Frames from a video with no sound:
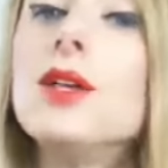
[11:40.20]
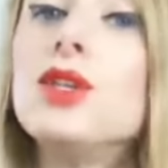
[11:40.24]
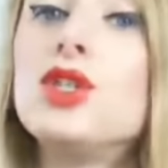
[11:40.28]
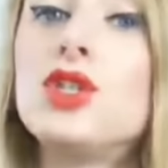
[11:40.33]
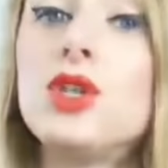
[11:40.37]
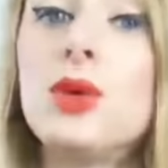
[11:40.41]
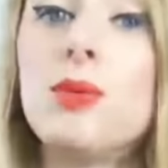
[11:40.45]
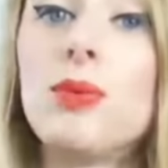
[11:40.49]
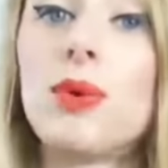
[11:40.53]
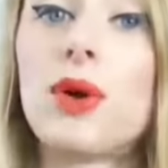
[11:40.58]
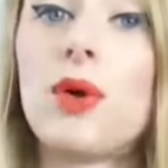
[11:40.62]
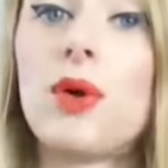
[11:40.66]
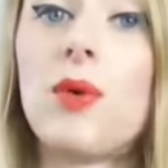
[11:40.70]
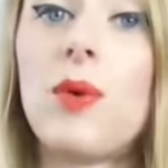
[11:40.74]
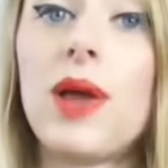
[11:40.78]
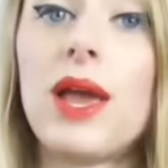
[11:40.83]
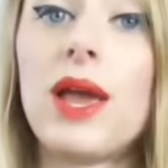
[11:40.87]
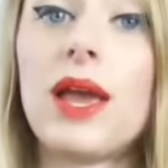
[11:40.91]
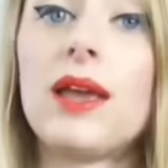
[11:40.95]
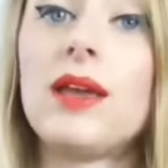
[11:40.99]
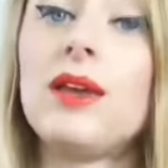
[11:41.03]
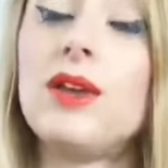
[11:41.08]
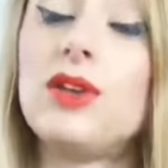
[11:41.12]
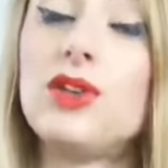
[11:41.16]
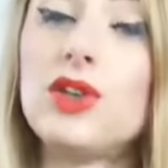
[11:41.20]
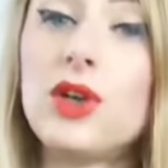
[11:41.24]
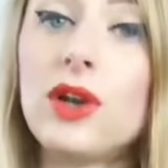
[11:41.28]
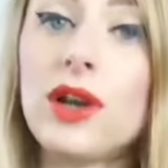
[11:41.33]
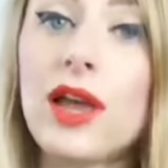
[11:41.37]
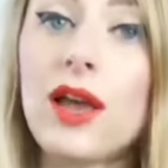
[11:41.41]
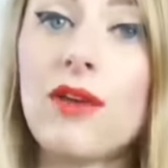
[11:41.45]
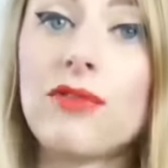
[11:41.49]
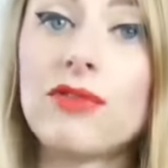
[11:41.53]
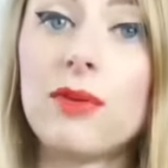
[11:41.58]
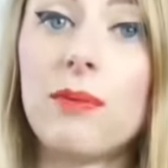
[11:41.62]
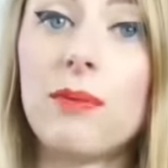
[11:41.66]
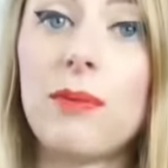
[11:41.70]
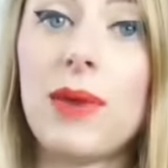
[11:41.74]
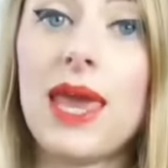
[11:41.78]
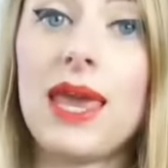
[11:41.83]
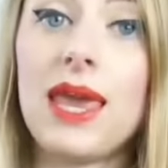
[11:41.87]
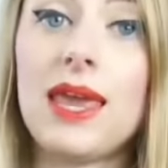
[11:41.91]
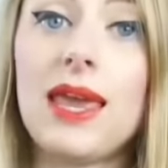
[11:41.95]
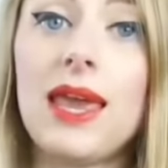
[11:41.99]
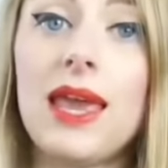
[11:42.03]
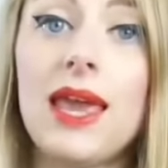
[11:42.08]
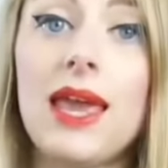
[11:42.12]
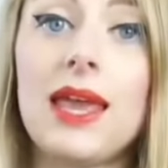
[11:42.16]
super quick, you don't have to
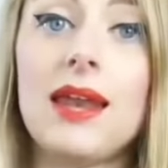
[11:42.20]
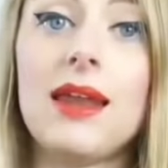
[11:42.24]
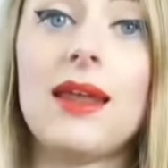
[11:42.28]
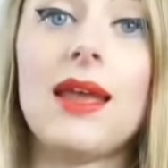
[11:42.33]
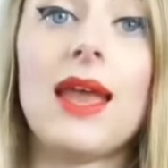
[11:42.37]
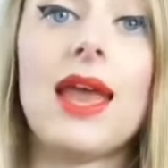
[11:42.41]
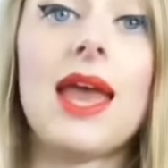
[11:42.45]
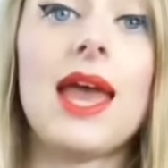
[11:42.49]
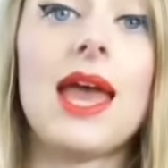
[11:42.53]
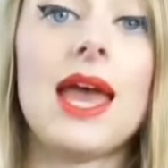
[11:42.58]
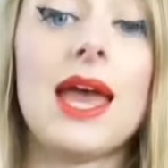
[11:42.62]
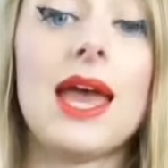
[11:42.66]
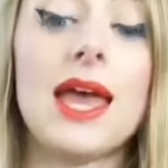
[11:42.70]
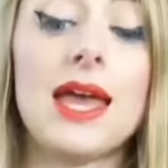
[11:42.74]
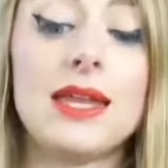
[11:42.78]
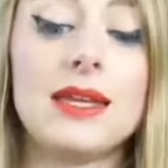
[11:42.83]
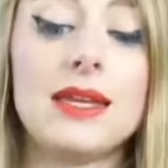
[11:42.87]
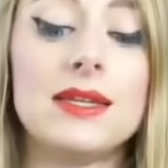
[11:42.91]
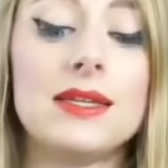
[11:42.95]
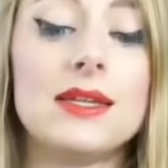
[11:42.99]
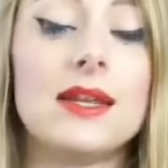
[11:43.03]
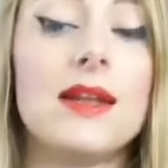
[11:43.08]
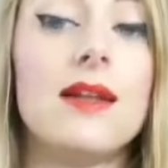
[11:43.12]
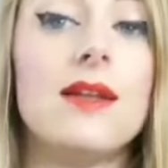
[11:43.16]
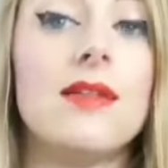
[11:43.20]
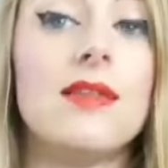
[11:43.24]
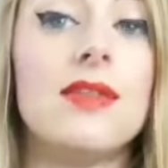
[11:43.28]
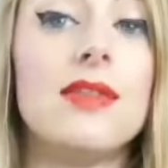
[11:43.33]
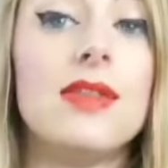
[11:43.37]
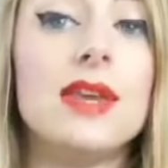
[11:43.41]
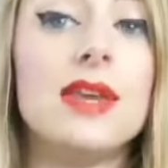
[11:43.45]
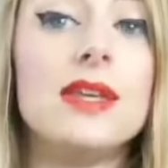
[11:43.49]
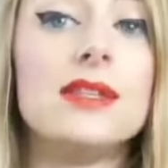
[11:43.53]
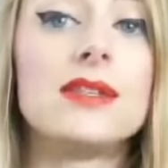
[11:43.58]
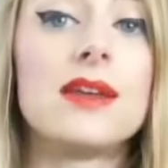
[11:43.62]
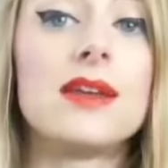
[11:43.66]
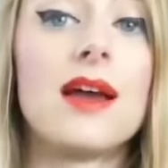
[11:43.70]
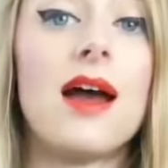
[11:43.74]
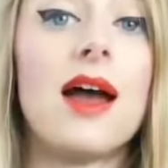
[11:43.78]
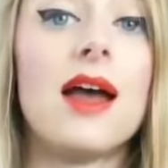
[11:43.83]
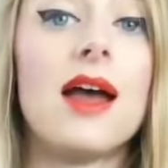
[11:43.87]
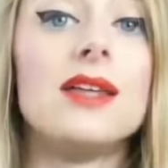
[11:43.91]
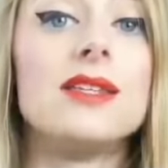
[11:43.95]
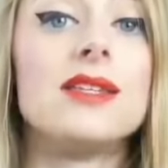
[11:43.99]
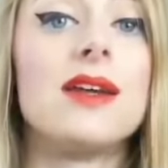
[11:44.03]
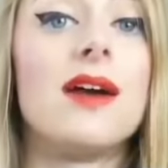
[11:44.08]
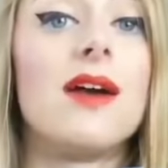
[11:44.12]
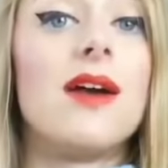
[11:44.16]
bake it, and these
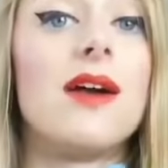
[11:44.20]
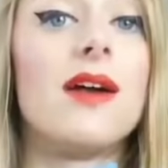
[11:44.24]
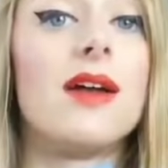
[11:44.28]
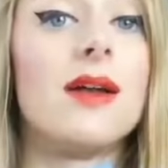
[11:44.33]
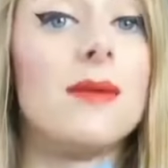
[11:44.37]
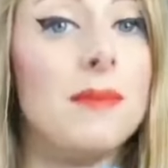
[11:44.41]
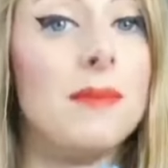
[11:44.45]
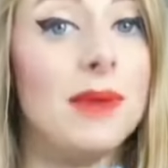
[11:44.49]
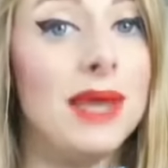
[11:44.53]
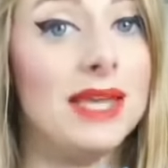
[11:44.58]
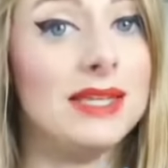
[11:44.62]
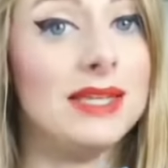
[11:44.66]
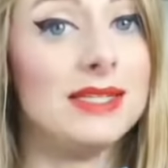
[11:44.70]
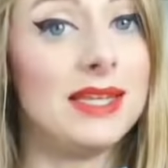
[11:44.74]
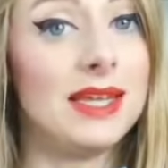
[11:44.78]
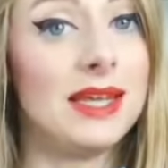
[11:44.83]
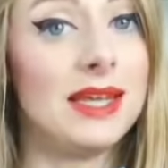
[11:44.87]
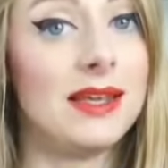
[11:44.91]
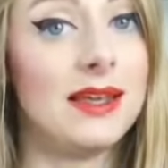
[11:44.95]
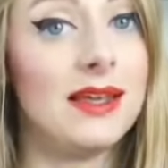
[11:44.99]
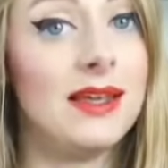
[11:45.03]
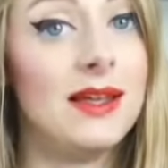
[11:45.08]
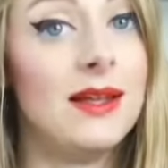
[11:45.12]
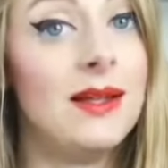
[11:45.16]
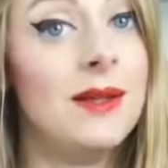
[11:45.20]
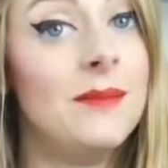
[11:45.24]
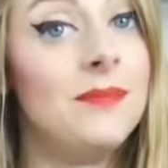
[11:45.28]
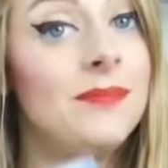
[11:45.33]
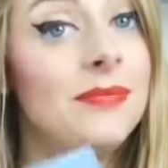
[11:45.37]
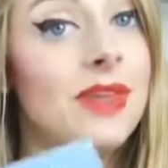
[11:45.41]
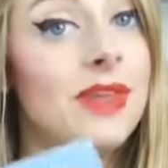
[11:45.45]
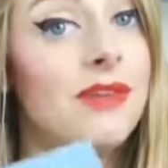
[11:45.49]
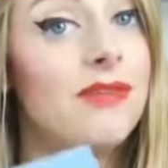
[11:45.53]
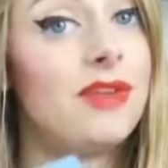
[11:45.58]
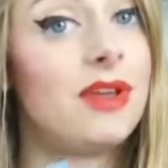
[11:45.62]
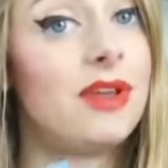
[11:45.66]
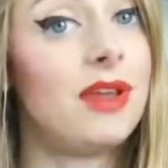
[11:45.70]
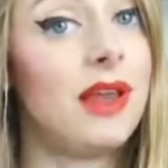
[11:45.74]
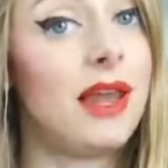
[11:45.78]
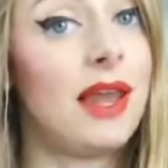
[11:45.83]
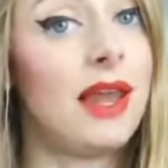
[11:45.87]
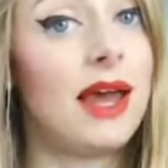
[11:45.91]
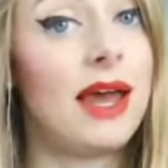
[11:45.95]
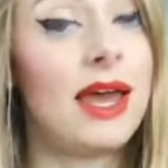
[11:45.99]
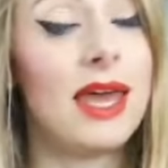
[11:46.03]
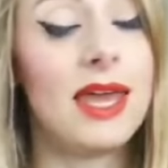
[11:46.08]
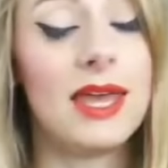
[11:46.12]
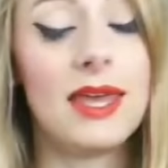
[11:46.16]
guys are amazing. If you
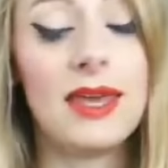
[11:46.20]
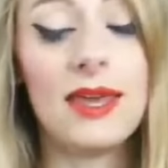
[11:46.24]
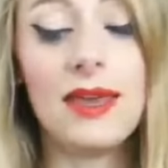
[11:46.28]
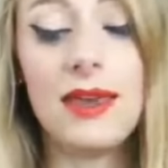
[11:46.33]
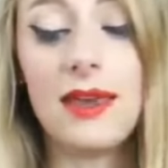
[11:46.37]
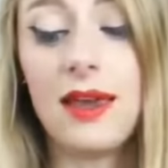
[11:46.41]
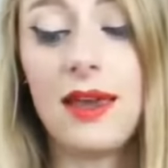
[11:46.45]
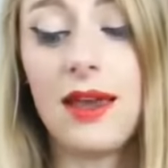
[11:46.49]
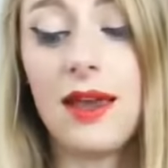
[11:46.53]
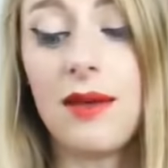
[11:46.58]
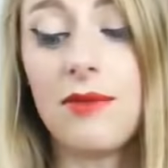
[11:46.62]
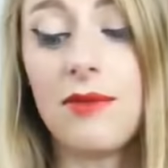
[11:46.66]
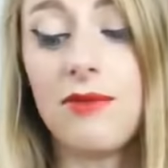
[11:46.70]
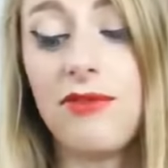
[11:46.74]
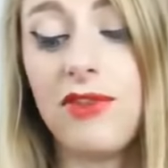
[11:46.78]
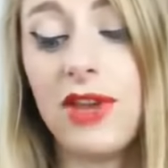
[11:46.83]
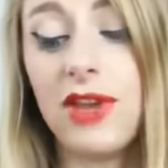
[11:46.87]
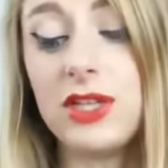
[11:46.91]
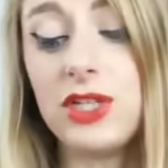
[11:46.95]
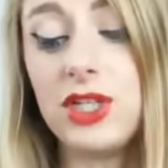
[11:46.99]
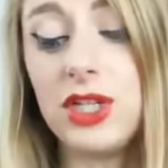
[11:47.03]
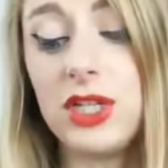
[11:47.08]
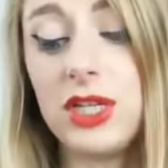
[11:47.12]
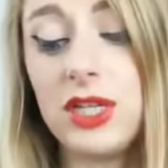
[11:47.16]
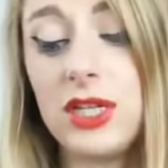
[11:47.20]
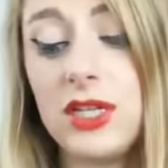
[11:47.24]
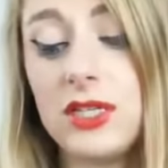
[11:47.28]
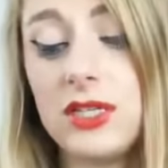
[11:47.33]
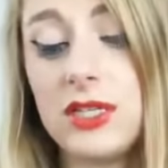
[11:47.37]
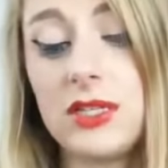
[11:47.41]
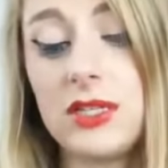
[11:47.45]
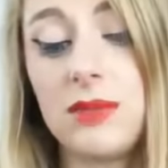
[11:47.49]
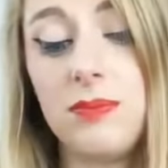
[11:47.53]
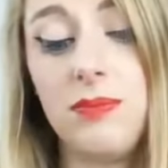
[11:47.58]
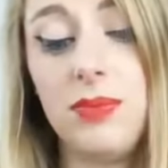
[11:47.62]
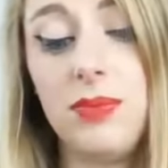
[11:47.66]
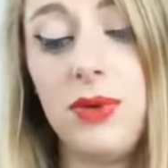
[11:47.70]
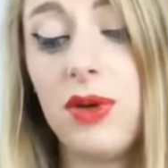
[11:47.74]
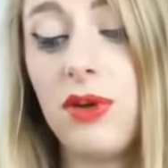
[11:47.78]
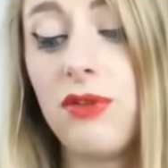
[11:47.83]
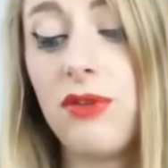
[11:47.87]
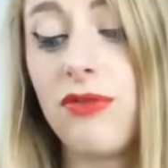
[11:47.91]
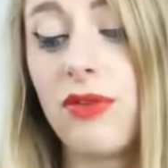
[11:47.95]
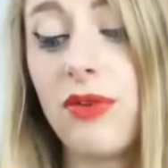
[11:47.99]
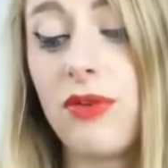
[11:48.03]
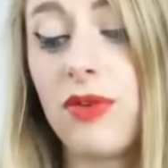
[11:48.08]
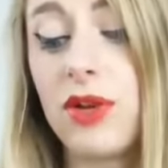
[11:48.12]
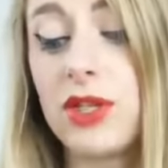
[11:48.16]
like veggies,
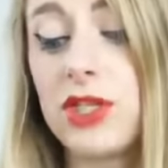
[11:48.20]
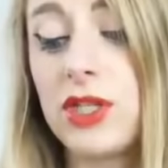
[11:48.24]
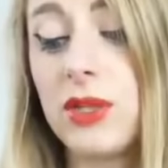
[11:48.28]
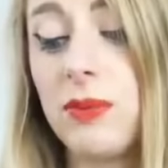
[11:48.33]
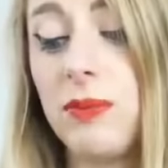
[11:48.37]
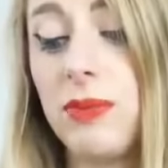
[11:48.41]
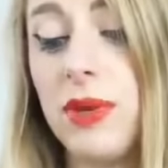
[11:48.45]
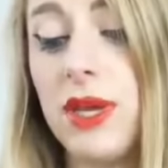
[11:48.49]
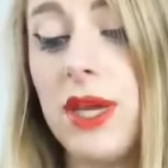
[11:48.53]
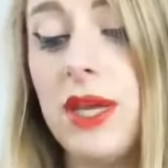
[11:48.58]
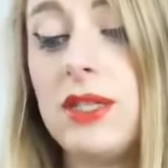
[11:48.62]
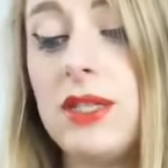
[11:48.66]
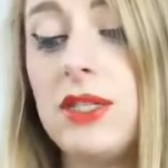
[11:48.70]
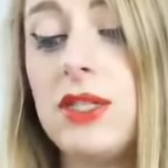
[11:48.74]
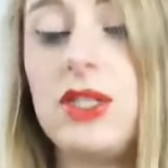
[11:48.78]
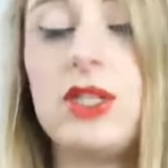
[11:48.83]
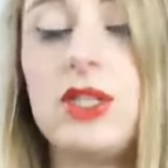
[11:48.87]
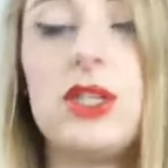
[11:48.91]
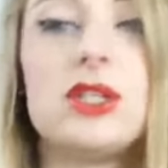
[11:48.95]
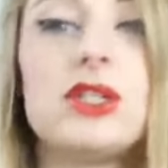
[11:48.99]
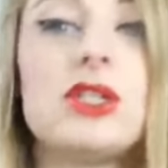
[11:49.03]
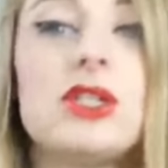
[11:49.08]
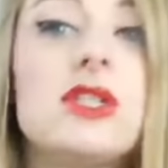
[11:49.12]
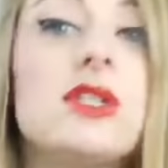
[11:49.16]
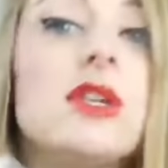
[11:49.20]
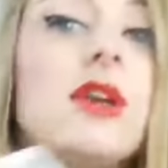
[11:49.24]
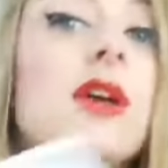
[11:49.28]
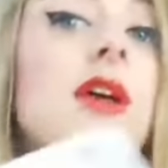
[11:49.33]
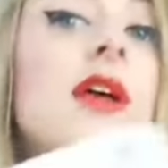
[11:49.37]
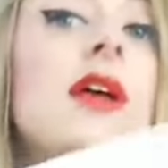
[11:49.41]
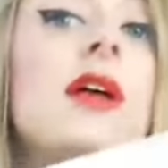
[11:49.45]
beautiful recipes, just,